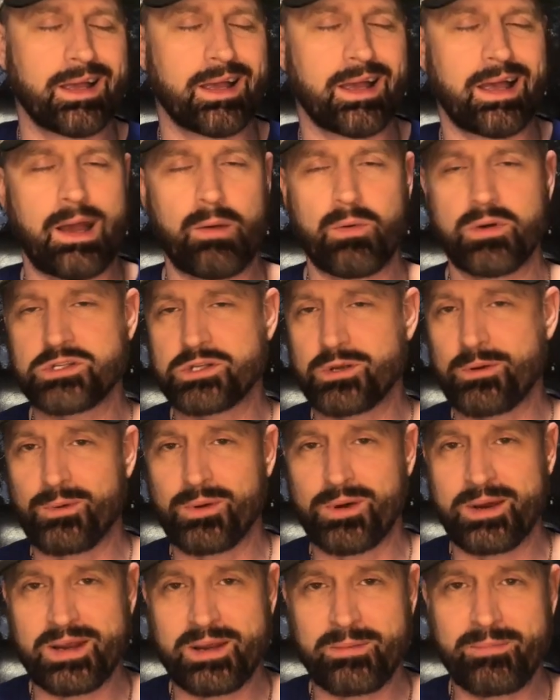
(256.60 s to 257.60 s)
I wasn't
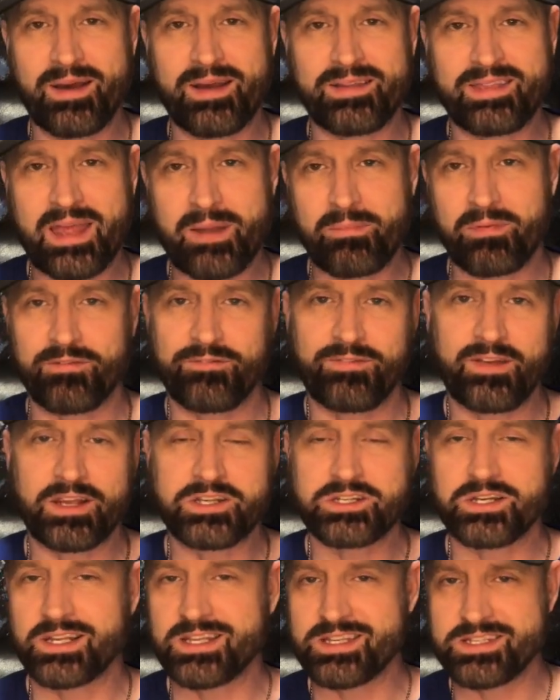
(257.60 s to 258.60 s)
worried about that
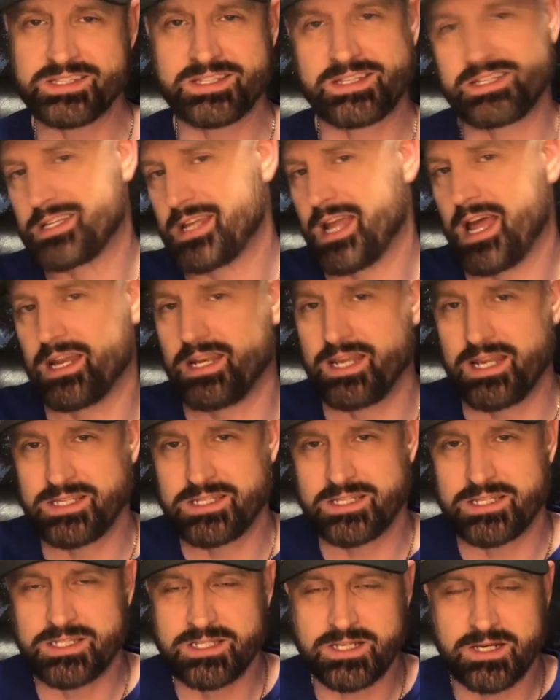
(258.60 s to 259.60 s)
perfection because it's not
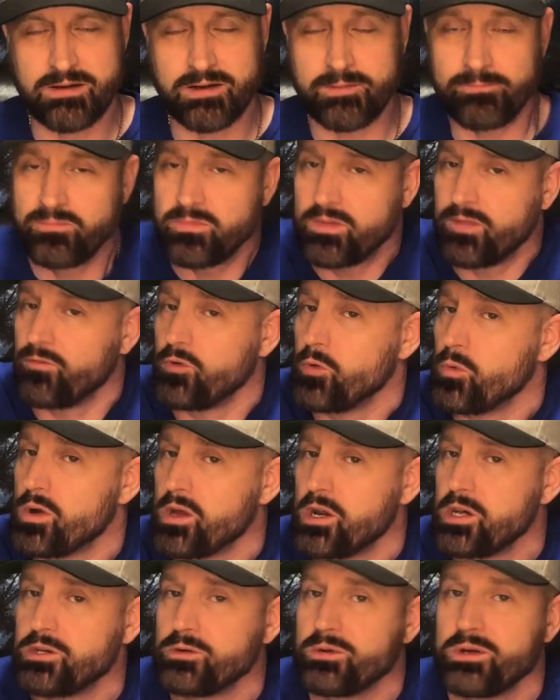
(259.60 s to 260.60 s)
necessary. If you want
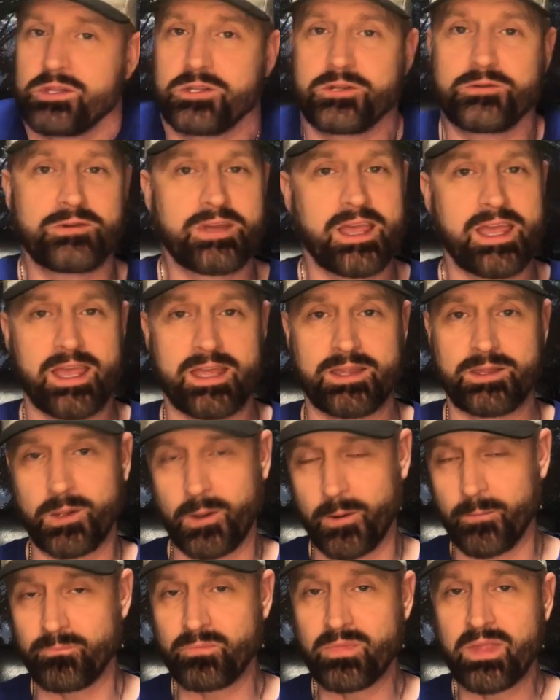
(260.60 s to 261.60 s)
to do it, you can
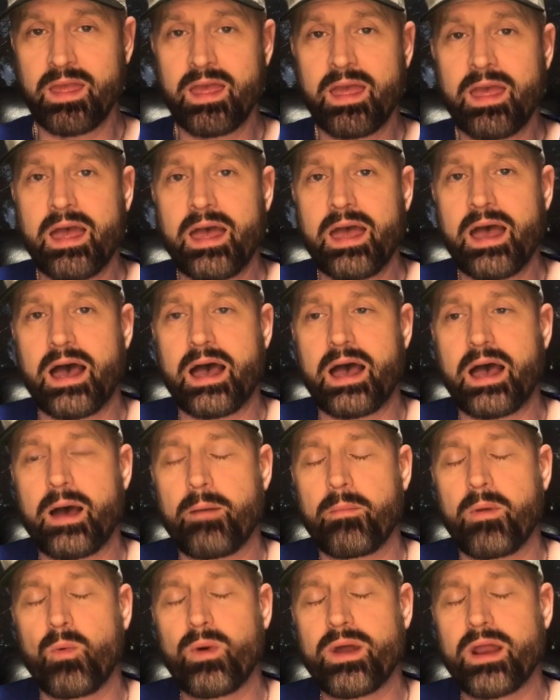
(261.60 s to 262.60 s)
though.
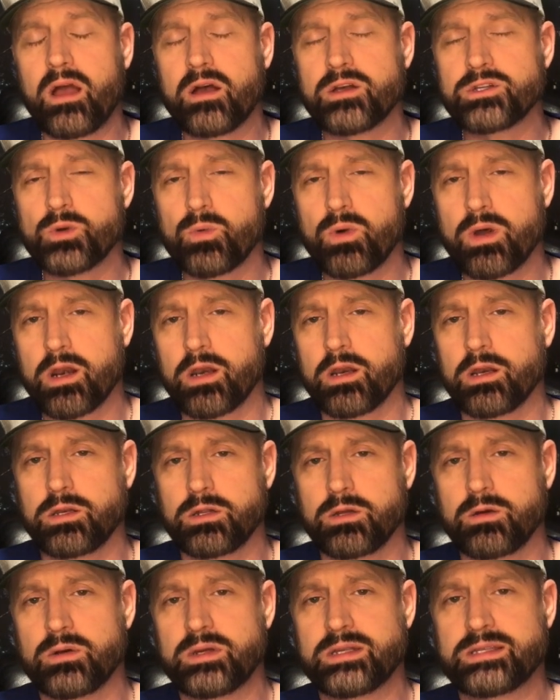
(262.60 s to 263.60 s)
What I also wanted to
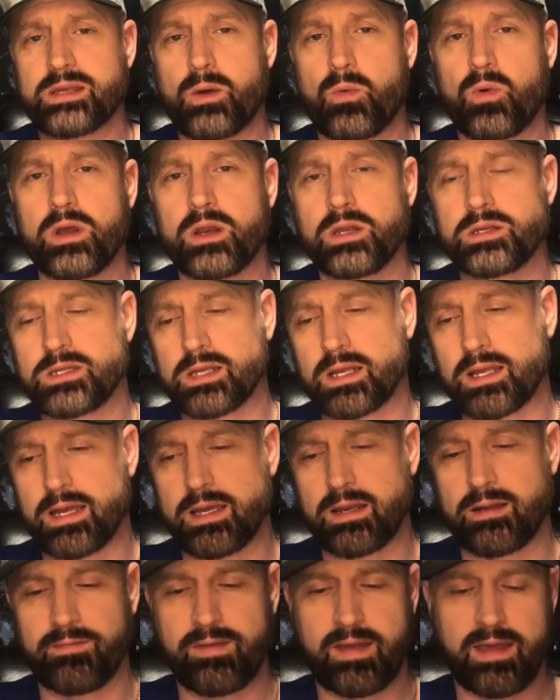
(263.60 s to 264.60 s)
do is I wanted to kind
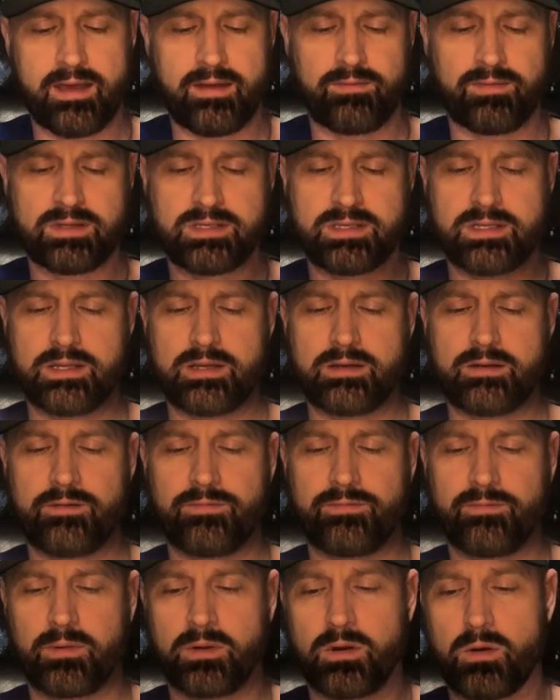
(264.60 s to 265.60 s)
of have, instead
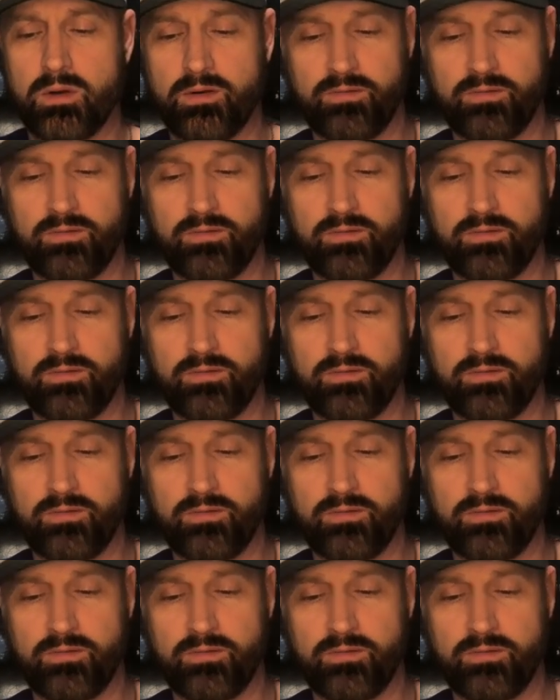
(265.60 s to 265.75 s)
of going